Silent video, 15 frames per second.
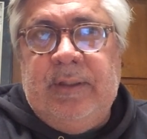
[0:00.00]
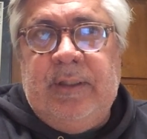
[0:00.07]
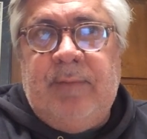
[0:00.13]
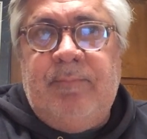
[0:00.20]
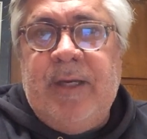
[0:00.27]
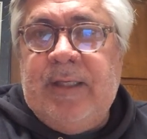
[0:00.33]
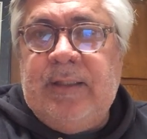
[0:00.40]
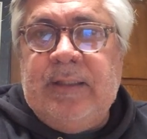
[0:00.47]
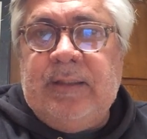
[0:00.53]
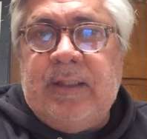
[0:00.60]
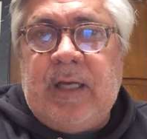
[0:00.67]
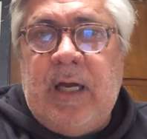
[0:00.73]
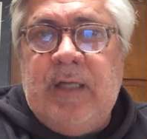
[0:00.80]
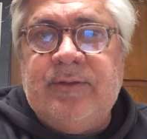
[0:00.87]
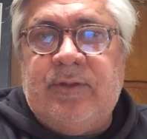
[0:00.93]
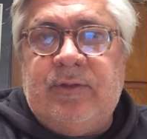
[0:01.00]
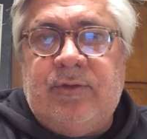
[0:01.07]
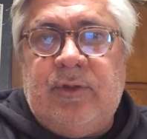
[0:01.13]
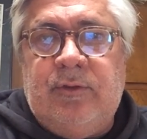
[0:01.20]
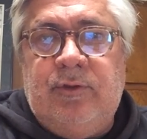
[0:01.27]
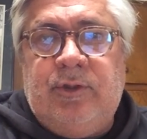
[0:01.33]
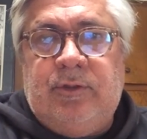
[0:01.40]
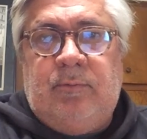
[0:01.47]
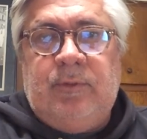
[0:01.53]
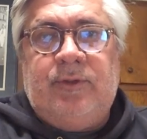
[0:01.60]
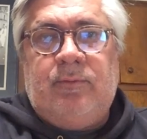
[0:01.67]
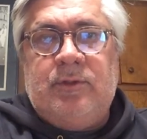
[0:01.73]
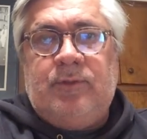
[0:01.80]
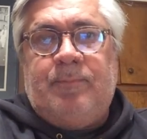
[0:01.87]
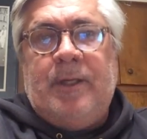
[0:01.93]
amending the Constitution
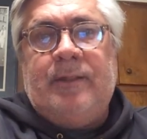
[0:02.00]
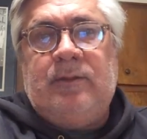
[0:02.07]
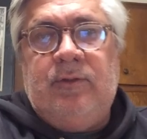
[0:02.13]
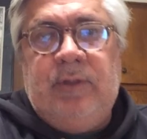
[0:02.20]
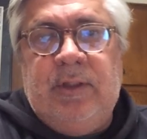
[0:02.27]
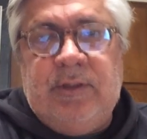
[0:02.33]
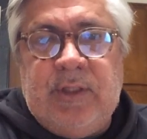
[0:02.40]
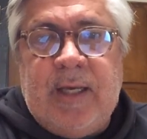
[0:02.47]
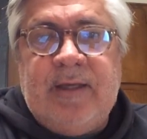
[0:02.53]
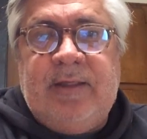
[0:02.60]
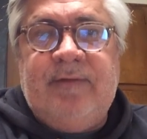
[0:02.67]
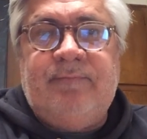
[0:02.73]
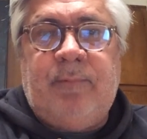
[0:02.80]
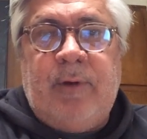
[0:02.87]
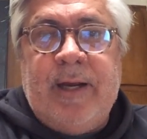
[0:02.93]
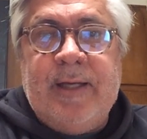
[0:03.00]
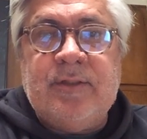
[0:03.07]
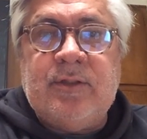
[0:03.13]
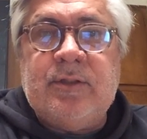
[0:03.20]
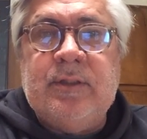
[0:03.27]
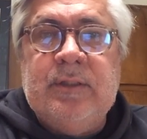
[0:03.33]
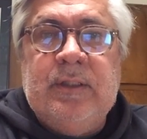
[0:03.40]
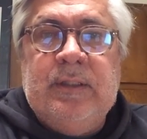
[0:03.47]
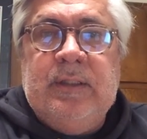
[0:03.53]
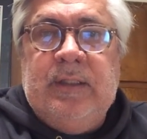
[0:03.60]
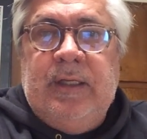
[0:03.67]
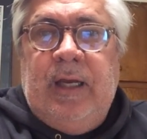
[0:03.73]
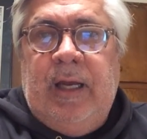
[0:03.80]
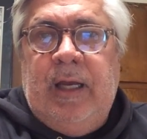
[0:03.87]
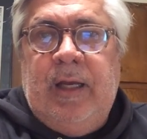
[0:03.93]
with respect to the executive branch,
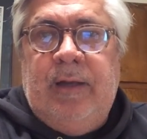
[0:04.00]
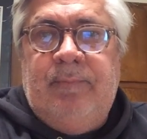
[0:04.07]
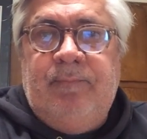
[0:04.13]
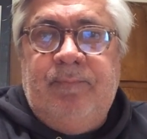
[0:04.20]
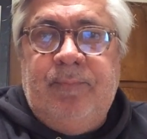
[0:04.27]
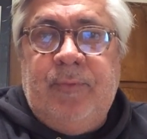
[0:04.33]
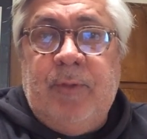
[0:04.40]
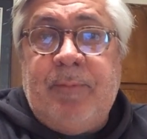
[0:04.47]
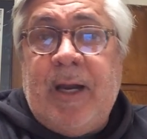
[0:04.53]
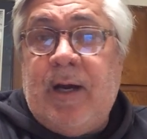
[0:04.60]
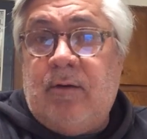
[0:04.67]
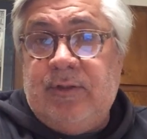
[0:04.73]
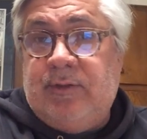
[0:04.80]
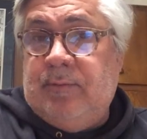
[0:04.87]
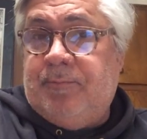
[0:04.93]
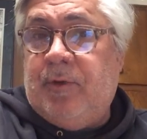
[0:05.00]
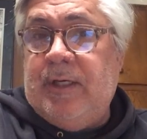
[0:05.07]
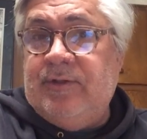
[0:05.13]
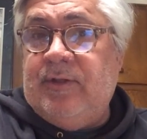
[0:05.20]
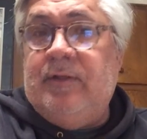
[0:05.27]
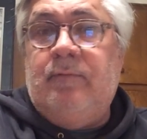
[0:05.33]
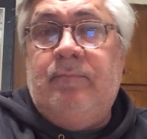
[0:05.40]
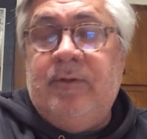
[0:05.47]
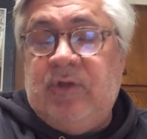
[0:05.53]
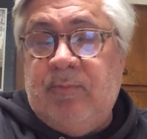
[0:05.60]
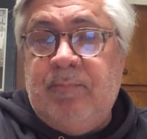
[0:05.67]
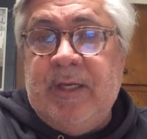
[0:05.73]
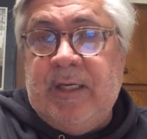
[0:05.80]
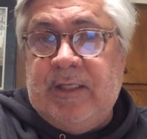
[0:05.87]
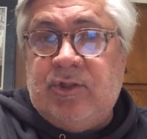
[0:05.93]
the powers of the president have been
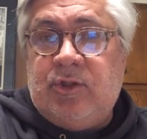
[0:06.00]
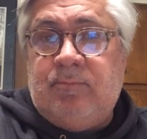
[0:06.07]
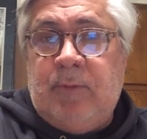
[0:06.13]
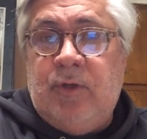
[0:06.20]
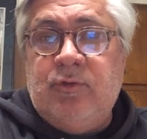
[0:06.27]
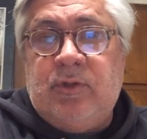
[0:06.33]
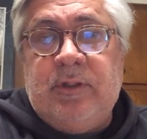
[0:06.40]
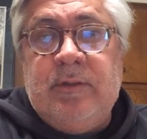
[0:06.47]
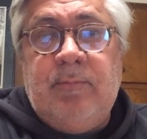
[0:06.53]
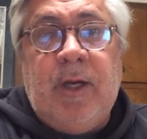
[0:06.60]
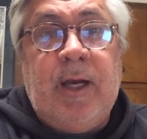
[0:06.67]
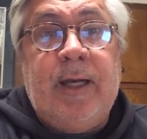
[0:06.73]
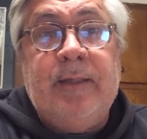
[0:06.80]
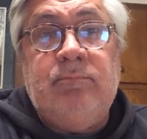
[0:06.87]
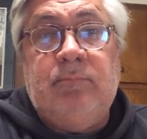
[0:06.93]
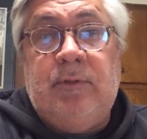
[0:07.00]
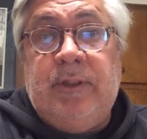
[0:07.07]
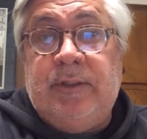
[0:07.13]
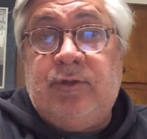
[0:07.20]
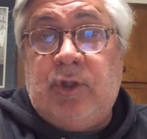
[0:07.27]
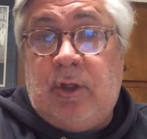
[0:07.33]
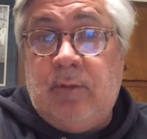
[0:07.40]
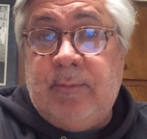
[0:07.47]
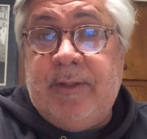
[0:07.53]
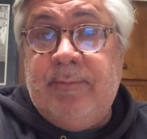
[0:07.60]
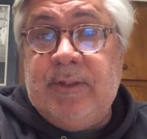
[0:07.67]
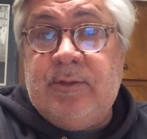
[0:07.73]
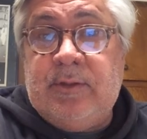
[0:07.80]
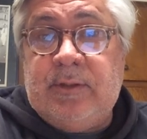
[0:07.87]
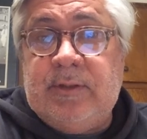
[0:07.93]
diminished, mostly by term
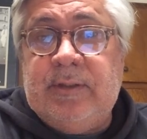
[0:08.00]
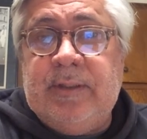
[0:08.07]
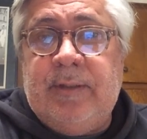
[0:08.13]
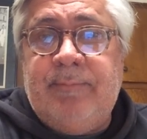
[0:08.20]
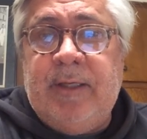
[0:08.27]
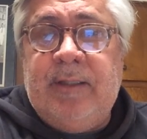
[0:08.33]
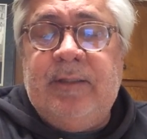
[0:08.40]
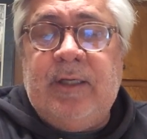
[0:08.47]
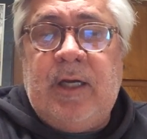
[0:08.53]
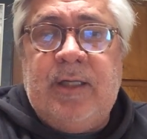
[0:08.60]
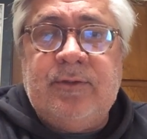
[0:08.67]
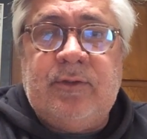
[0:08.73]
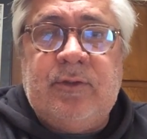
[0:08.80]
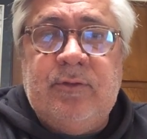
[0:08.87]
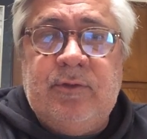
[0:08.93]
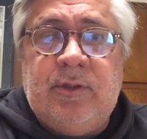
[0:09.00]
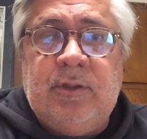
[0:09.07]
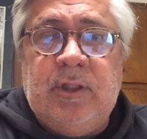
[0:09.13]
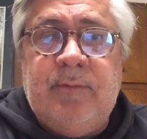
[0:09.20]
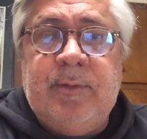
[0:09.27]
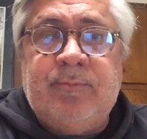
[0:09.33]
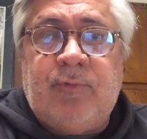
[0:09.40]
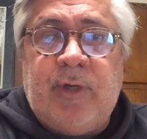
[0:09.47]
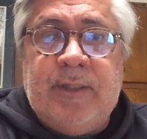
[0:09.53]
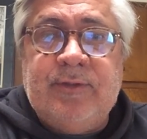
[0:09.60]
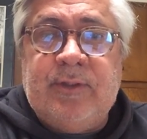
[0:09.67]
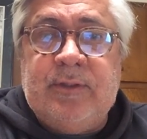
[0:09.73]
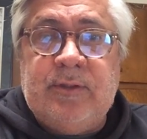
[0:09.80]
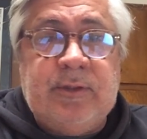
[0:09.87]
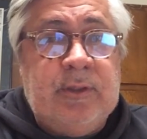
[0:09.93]
limits, amending the Constitution to limit
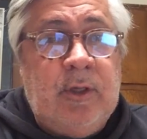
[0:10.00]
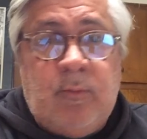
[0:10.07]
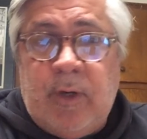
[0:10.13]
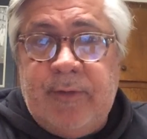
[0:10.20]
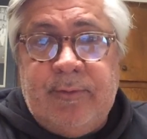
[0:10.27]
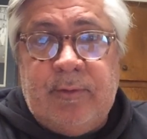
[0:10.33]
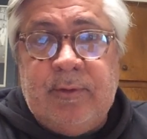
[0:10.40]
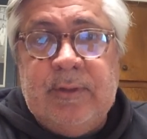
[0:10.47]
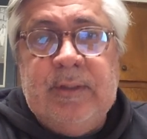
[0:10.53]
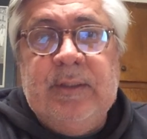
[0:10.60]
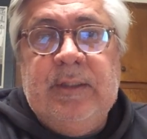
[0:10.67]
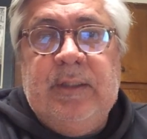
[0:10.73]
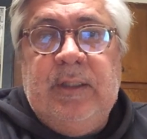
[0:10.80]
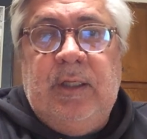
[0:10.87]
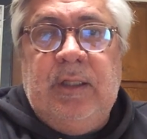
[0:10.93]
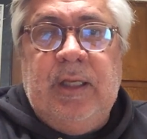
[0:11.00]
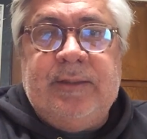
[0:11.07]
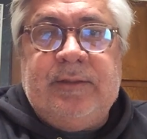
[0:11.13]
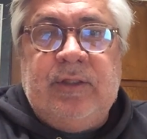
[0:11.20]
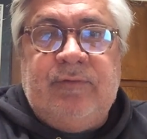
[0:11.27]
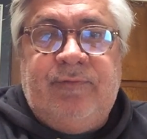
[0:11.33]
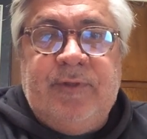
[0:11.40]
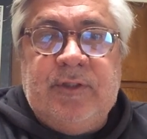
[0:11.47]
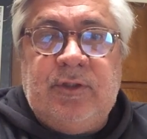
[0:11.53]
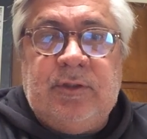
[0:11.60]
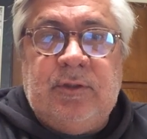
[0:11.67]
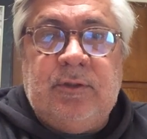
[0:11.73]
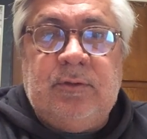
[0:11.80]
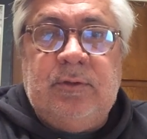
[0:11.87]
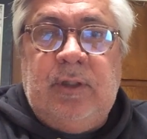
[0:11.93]
presidents and no other elected
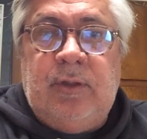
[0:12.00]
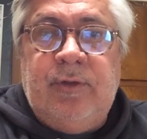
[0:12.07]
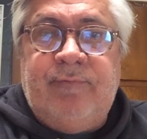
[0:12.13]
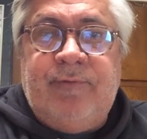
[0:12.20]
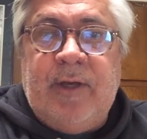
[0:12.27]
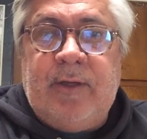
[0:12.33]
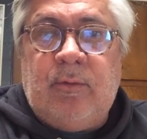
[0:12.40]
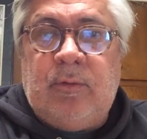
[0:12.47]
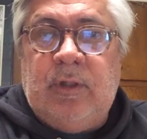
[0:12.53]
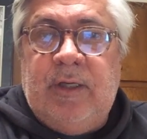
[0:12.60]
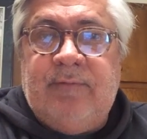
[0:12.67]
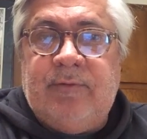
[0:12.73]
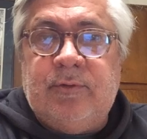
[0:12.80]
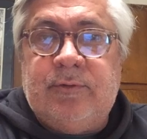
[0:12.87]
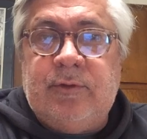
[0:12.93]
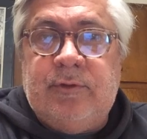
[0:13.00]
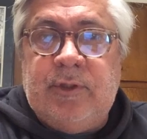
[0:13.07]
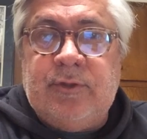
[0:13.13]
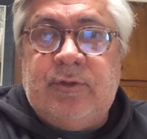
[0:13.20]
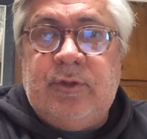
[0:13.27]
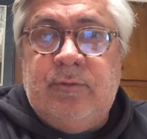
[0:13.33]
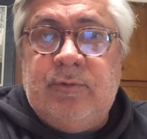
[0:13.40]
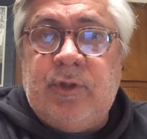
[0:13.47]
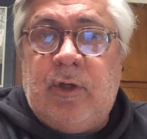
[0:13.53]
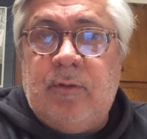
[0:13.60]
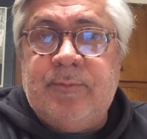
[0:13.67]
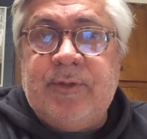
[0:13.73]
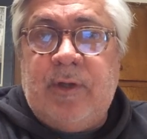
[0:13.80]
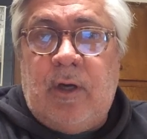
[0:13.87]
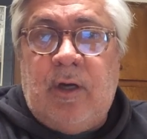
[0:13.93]
official on the federal level to just 2
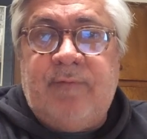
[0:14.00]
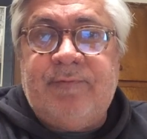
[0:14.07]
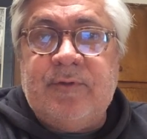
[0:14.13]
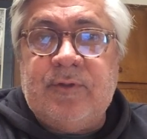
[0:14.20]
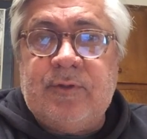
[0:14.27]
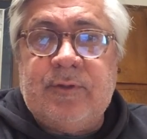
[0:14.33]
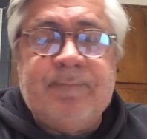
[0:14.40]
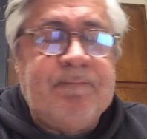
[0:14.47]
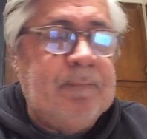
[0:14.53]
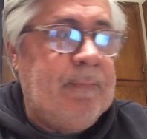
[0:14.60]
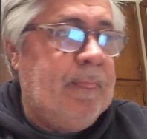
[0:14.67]
terms in office.